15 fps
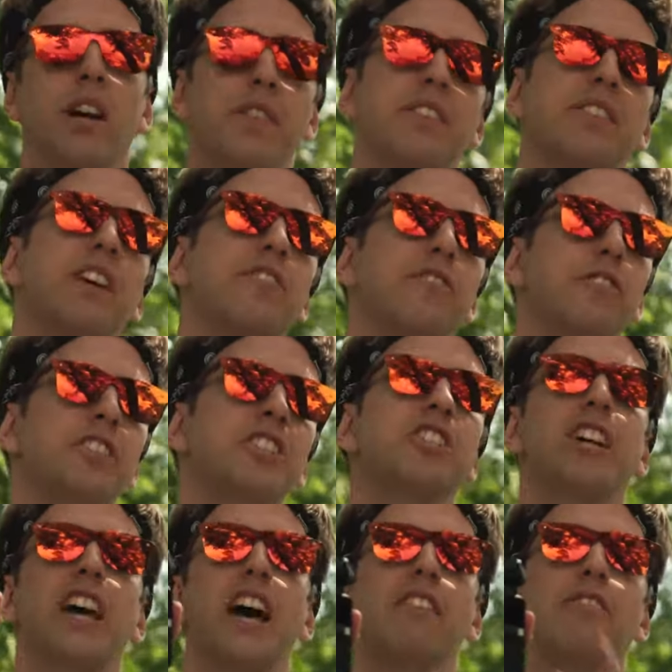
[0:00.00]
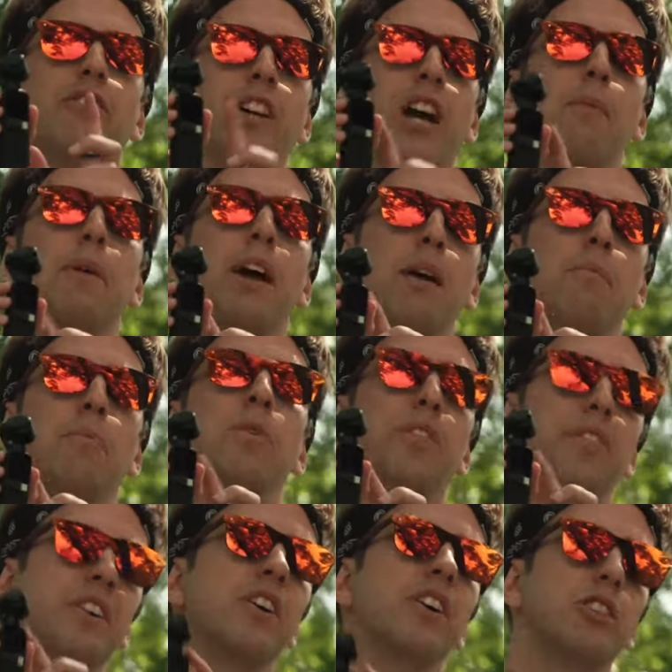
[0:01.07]
in this case for DJI, for coming up
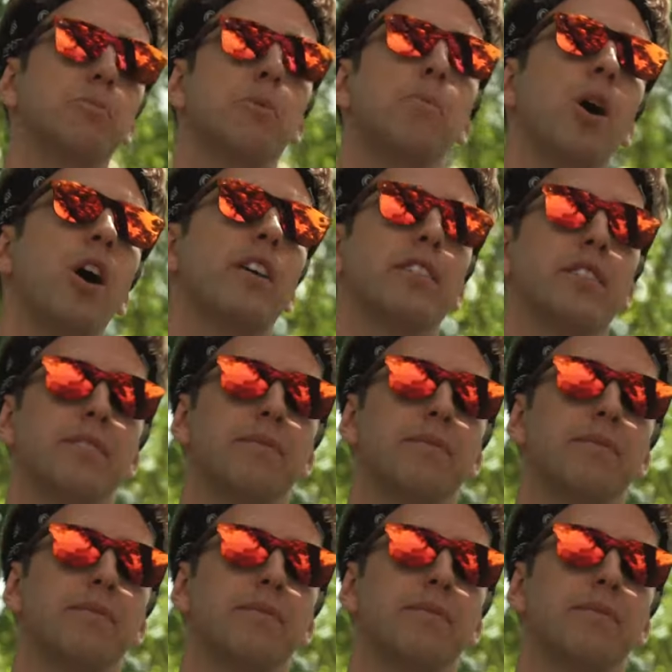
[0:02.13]
with the Osmo Pocket.